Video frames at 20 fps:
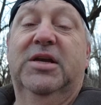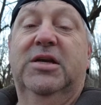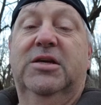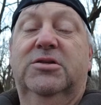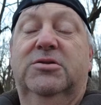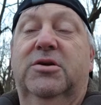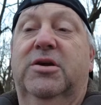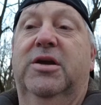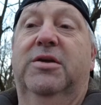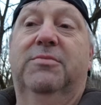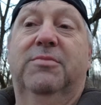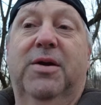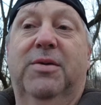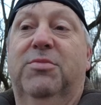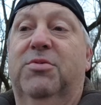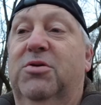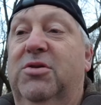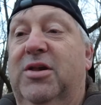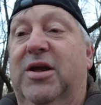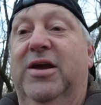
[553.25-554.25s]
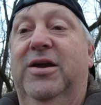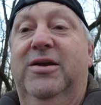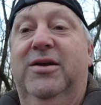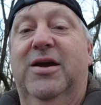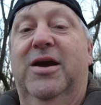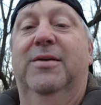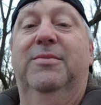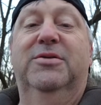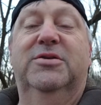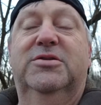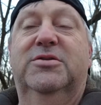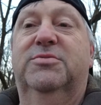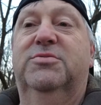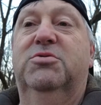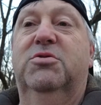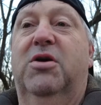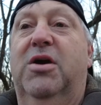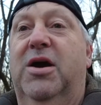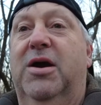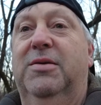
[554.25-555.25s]
so again, remember, like, comment,
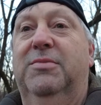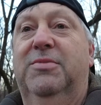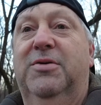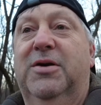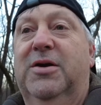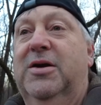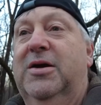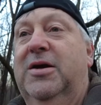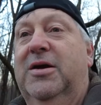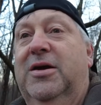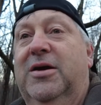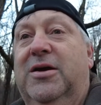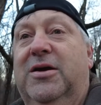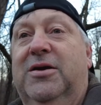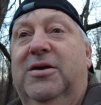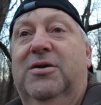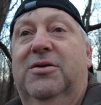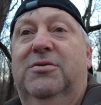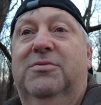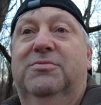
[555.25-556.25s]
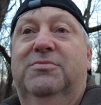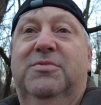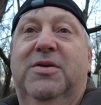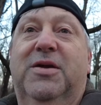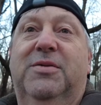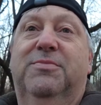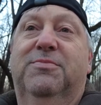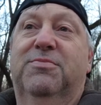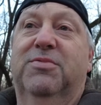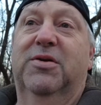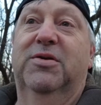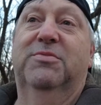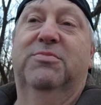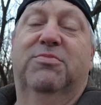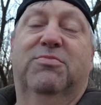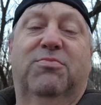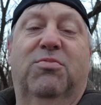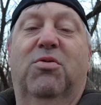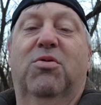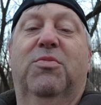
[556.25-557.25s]
subscribe,
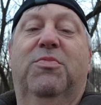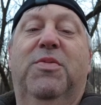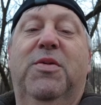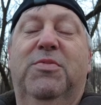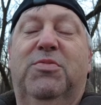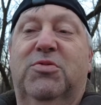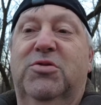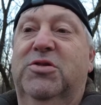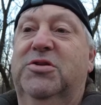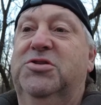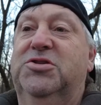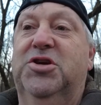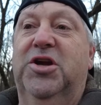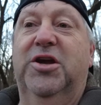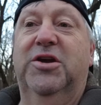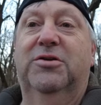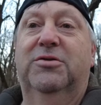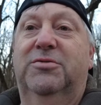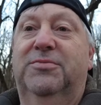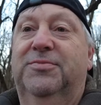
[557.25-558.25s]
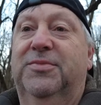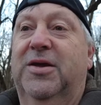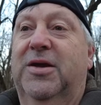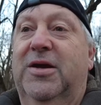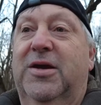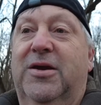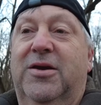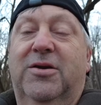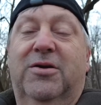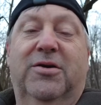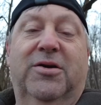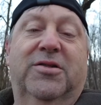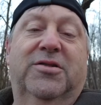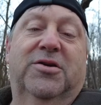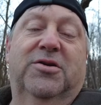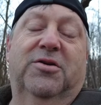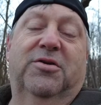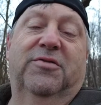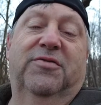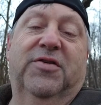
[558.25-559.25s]
bring more people to the channel, hit the
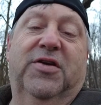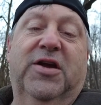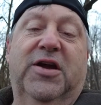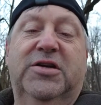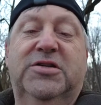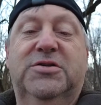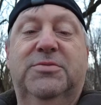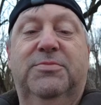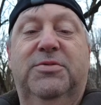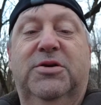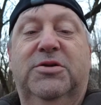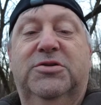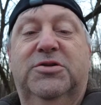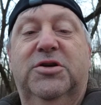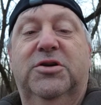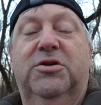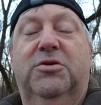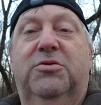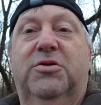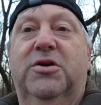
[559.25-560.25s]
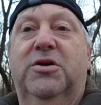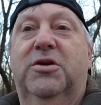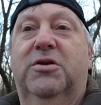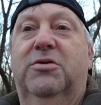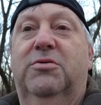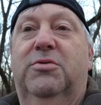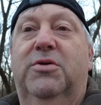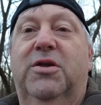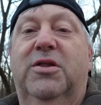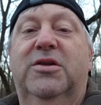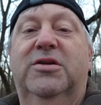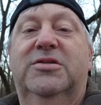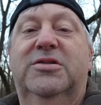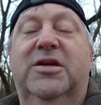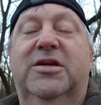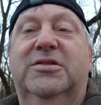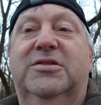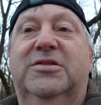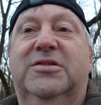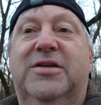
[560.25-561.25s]
notification bell so you know when another one of these
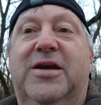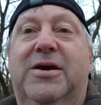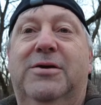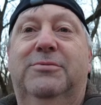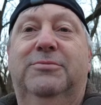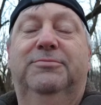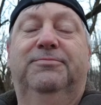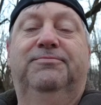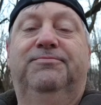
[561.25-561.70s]
things is out.